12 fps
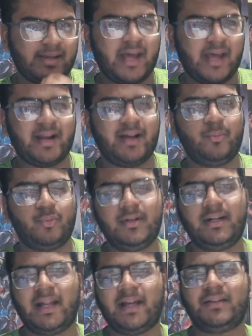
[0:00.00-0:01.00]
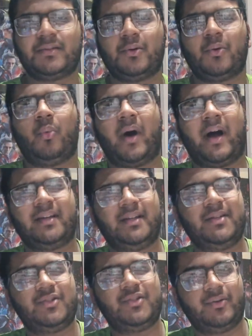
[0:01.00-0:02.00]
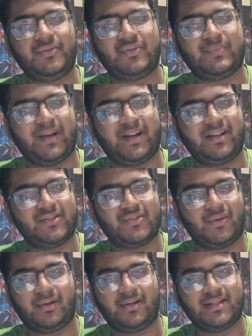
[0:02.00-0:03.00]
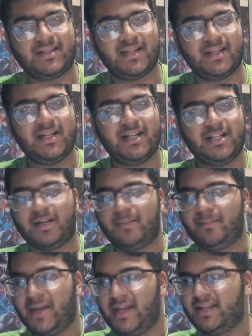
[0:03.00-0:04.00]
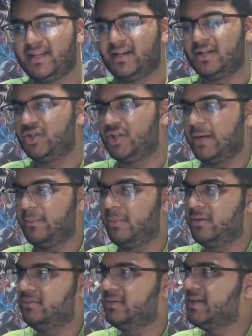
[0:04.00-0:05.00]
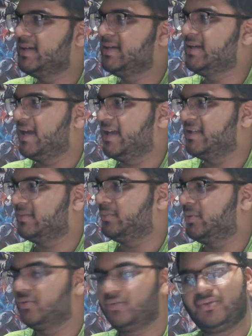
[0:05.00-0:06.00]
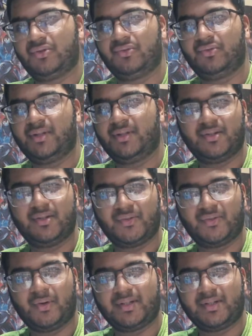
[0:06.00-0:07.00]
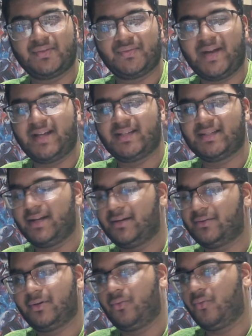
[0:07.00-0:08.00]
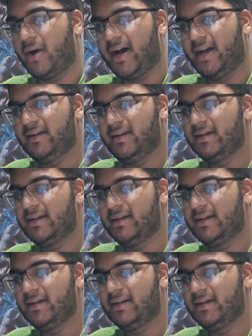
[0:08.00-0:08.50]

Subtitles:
And I would like to know why they chose Spinosaurus to make it a jumbo as opposed to the Distortus Rex. I don't know why.